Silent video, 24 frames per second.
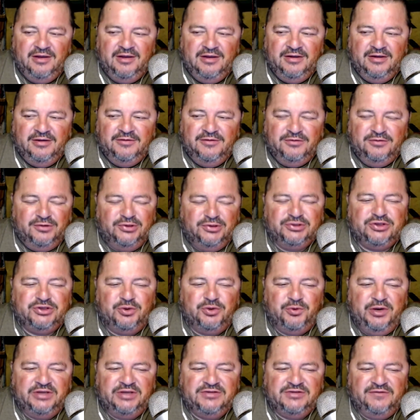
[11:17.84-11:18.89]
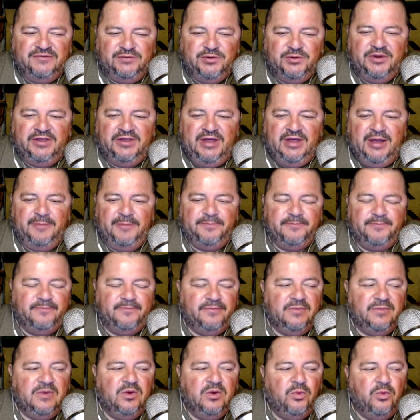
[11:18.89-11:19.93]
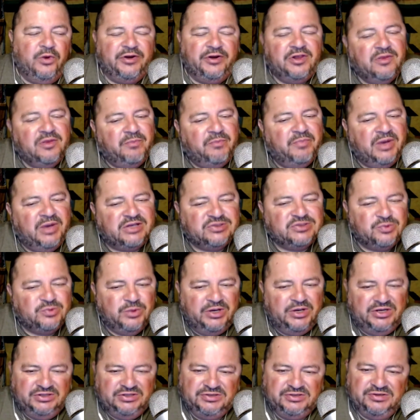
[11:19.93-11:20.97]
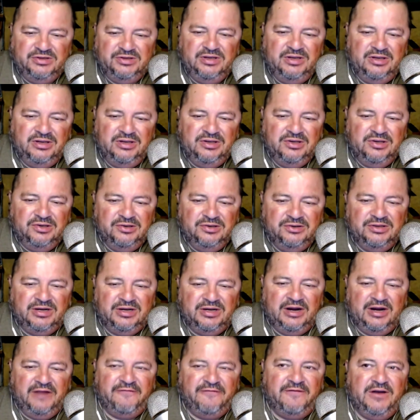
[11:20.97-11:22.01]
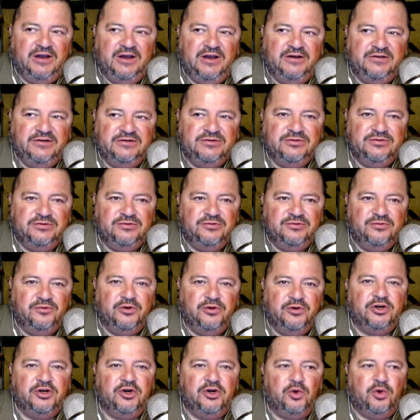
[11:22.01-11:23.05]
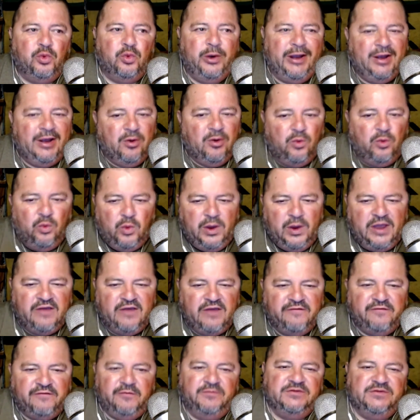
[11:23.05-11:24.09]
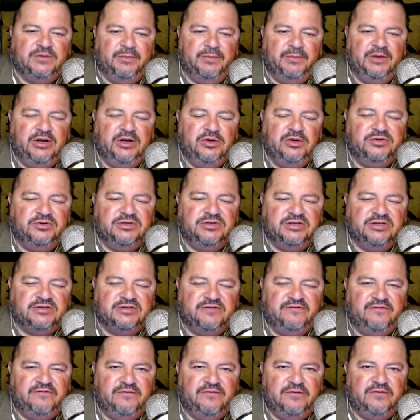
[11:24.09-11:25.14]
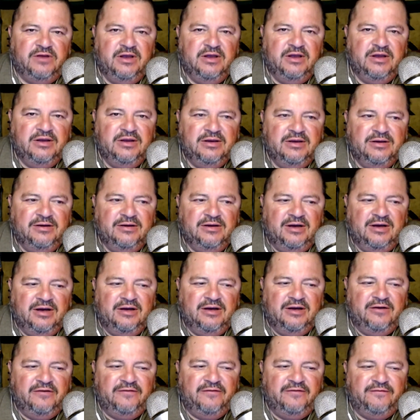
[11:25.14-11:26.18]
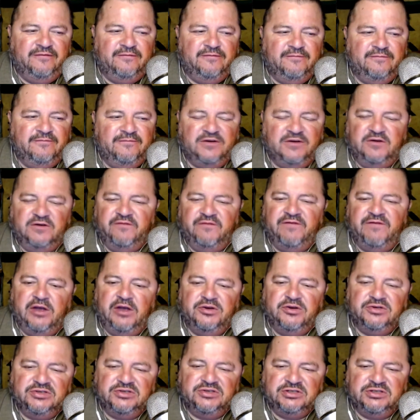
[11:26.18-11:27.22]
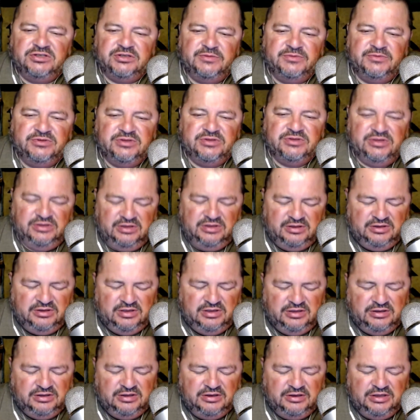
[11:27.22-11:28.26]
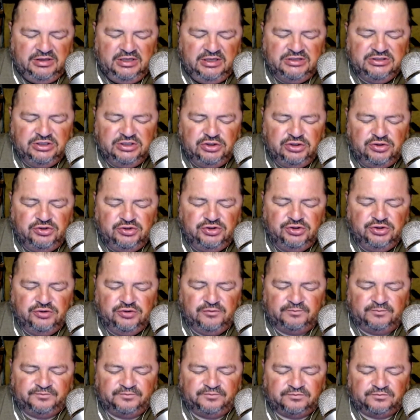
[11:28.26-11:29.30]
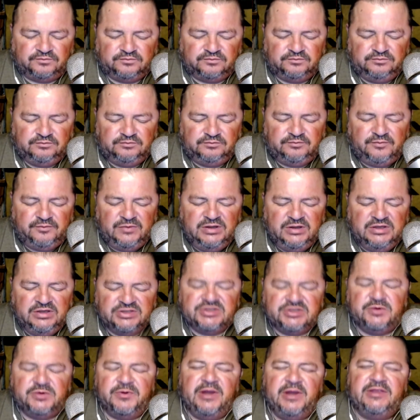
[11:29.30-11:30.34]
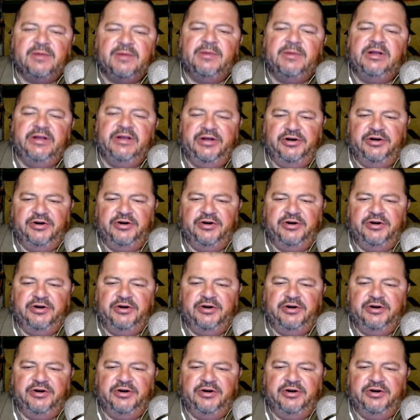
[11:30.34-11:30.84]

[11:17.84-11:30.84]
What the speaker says: Those are ways of doing that. One of the best ways that I find to work your way away from somebody who doesn't fit your value systems and the things that you do is to write them a letter.